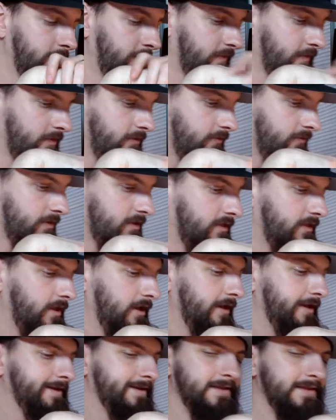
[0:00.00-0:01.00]
So
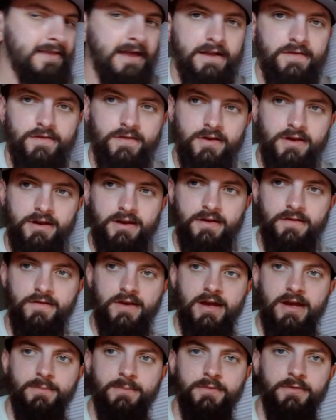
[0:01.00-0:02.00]
that's a good
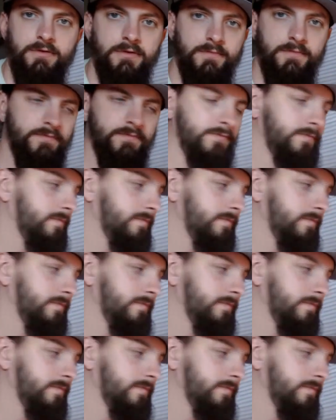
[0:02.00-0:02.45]
example